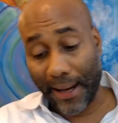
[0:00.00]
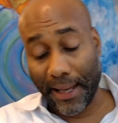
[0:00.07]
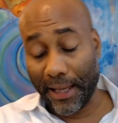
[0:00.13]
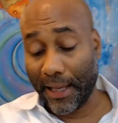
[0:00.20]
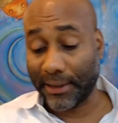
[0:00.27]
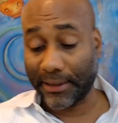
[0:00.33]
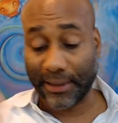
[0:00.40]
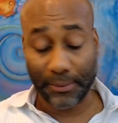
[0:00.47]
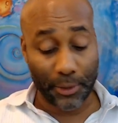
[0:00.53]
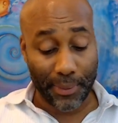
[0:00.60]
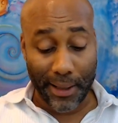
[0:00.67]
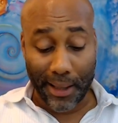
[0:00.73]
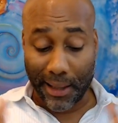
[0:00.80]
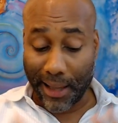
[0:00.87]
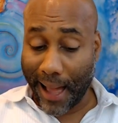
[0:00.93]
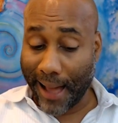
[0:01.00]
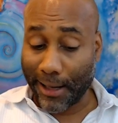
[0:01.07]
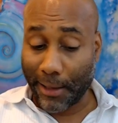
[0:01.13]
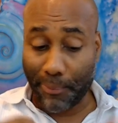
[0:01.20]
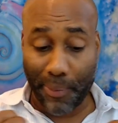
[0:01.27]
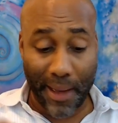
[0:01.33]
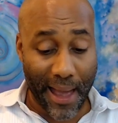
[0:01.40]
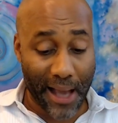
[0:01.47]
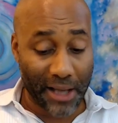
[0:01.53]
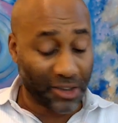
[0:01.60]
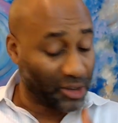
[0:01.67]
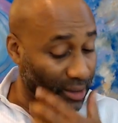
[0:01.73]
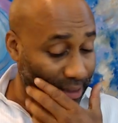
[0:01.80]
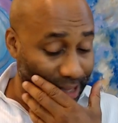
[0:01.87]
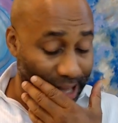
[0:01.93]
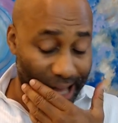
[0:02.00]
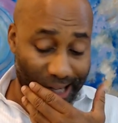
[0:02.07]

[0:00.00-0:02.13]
it, it seemed to be a lot of passion, a lot